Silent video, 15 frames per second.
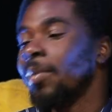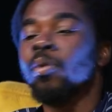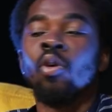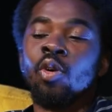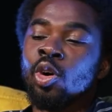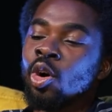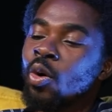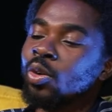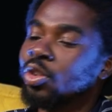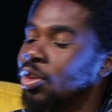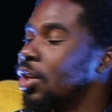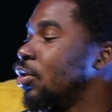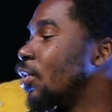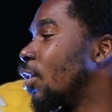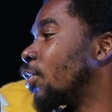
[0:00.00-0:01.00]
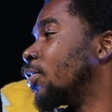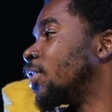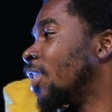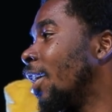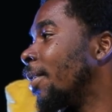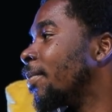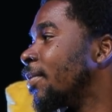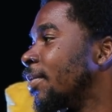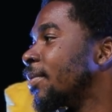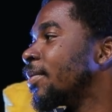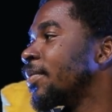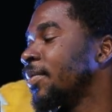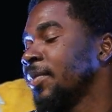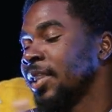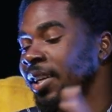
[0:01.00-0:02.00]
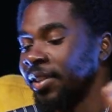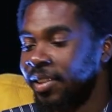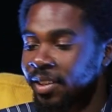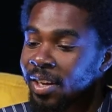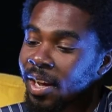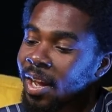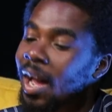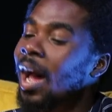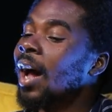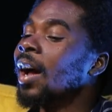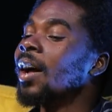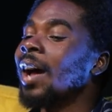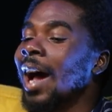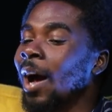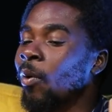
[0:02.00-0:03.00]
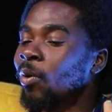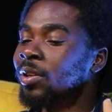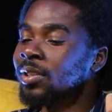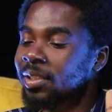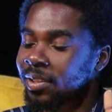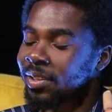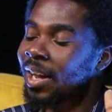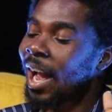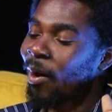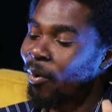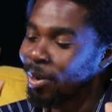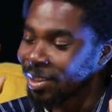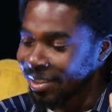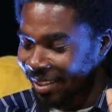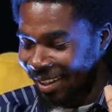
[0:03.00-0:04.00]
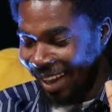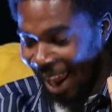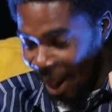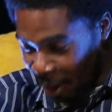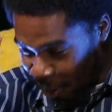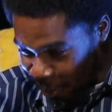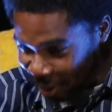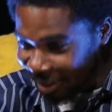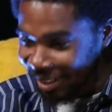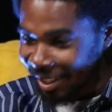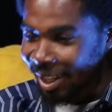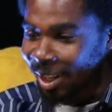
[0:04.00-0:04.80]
time. Oh no, today's not a good time. Yes. I don't want